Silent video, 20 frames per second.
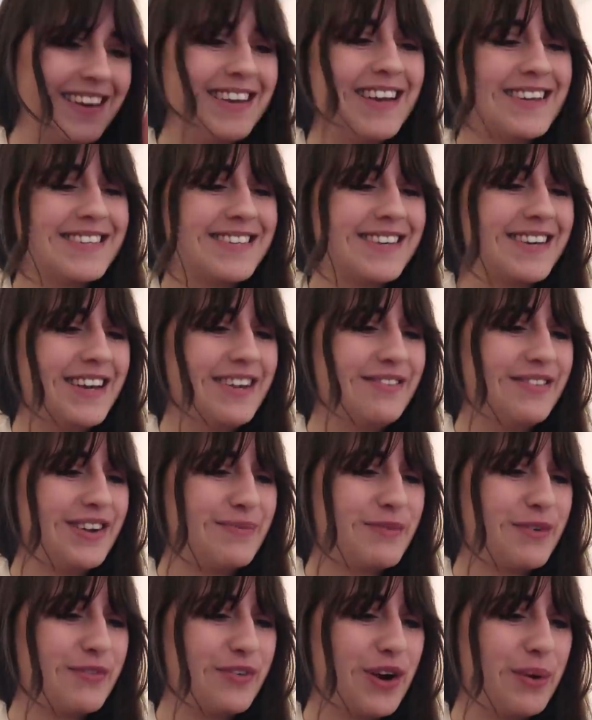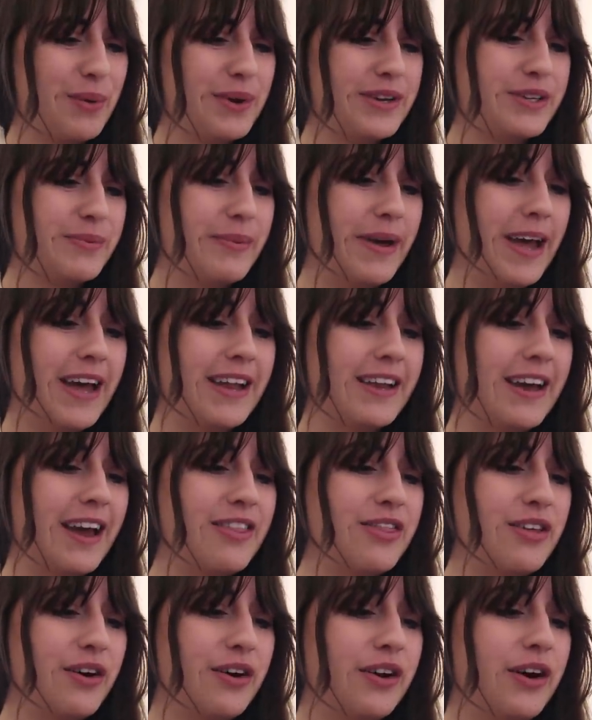yesterday evening before I went to bed,
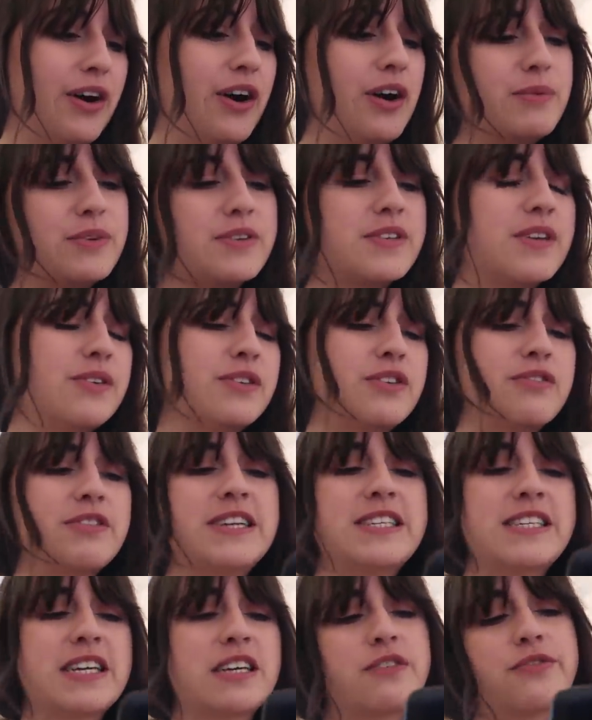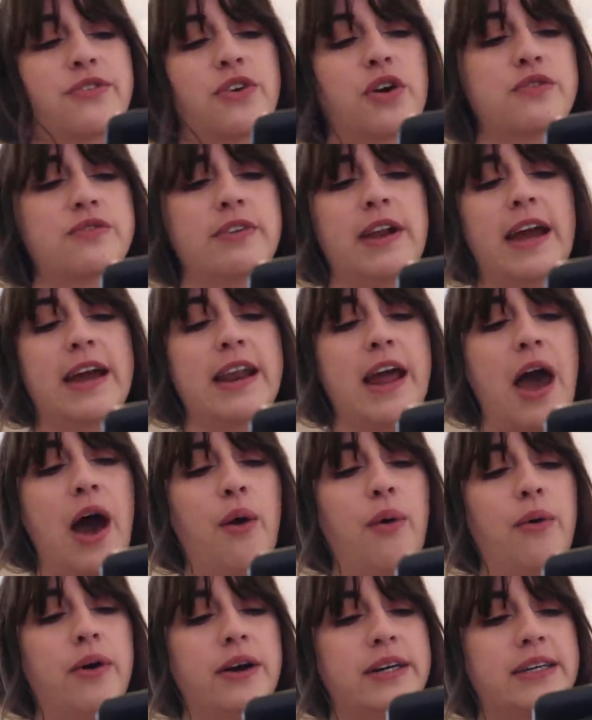I thought, oh, I'm just going to read Six of Crows for like an
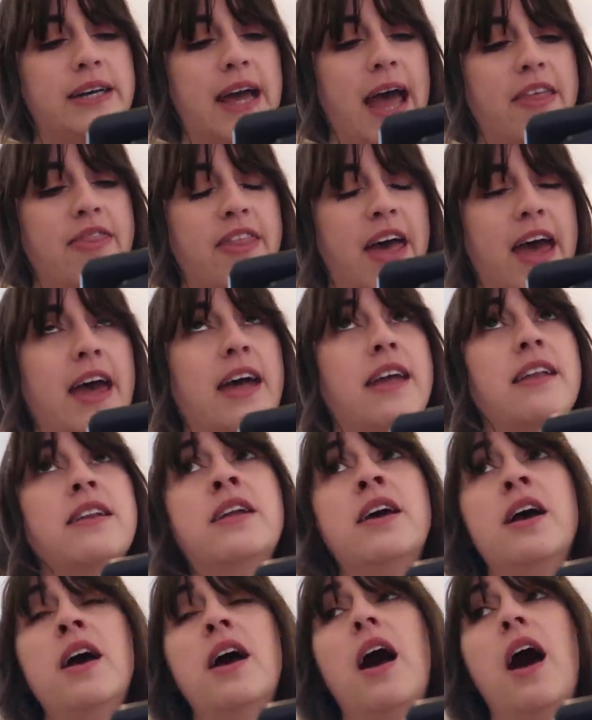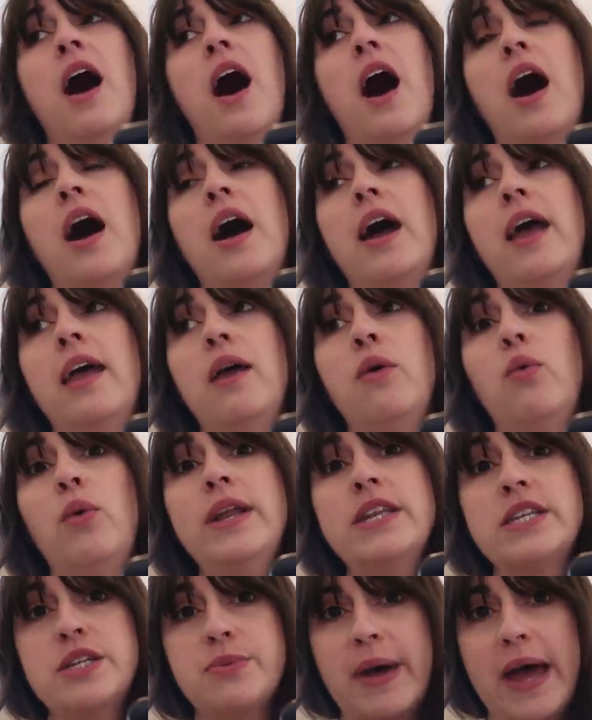hour. And then I
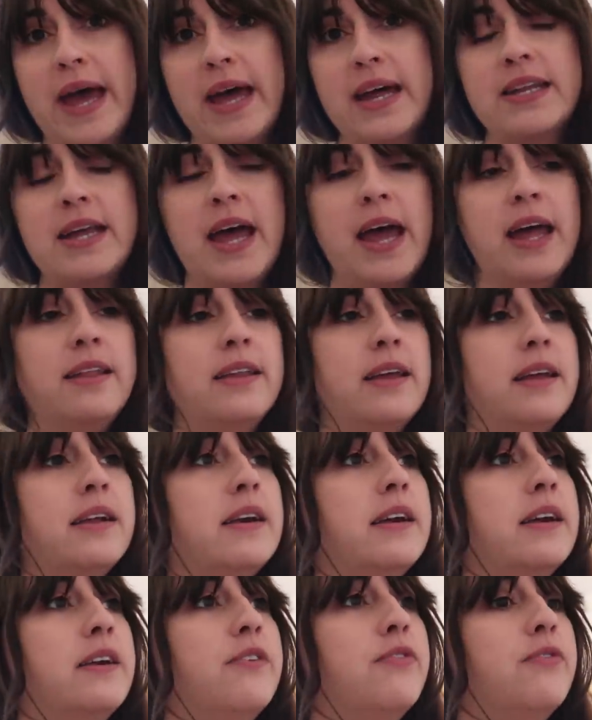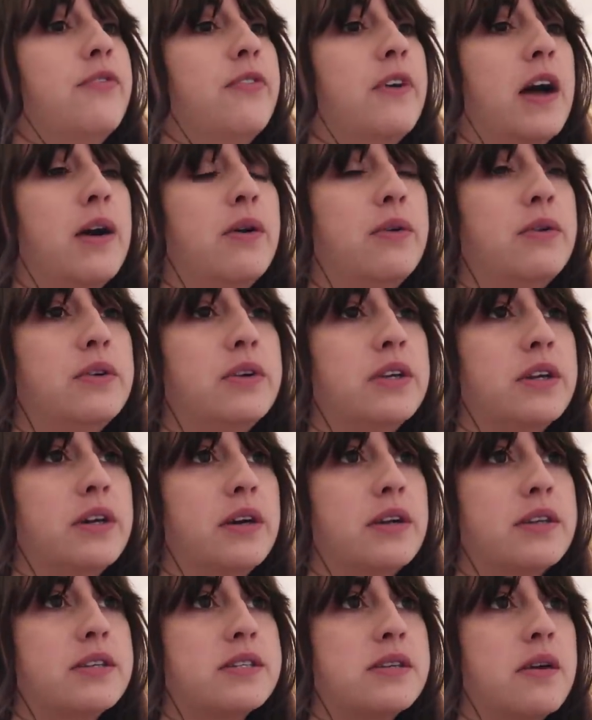went to bed and then I found
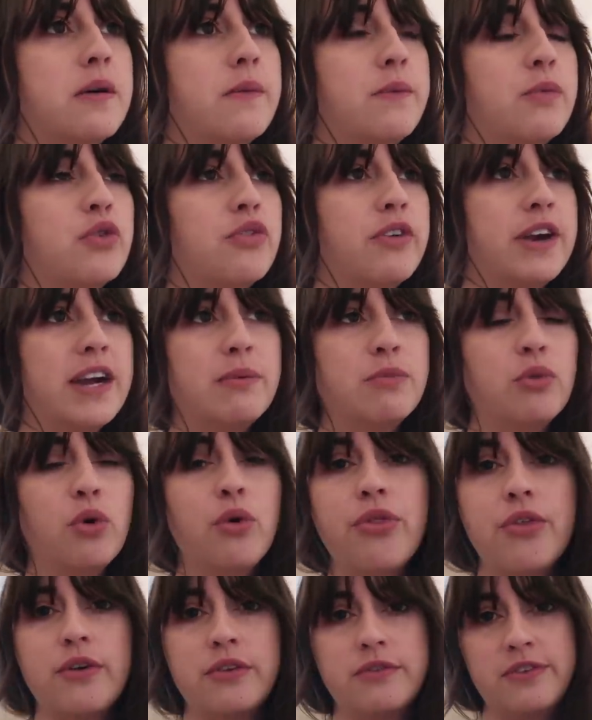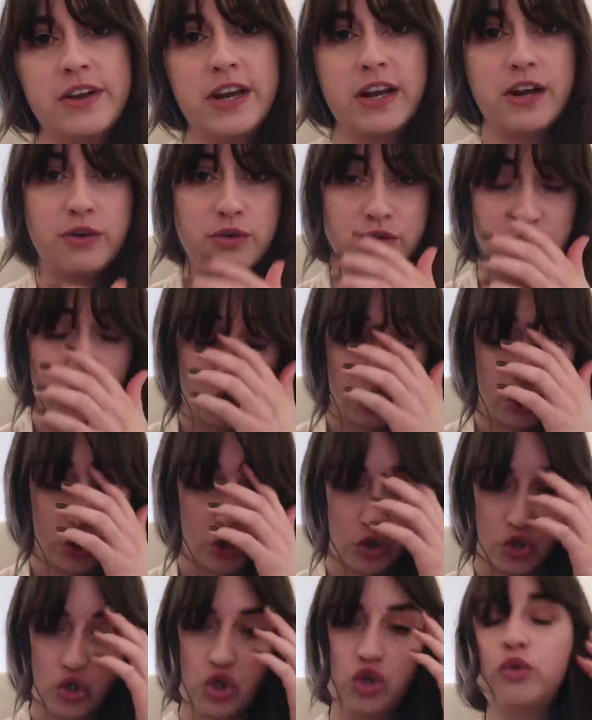some Graham Norton videos on
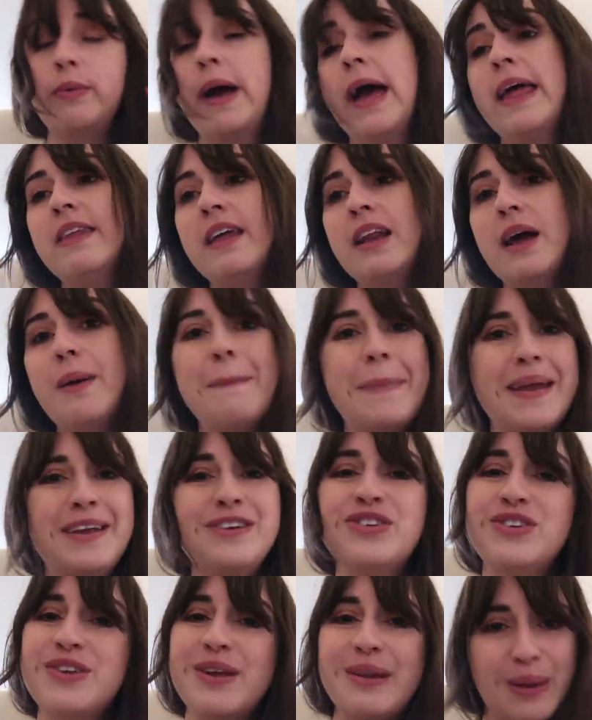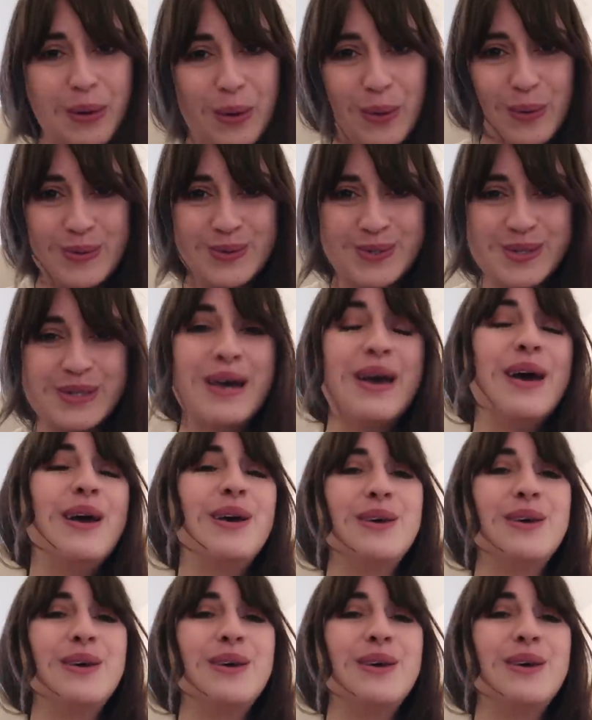YouTube and then I binged those.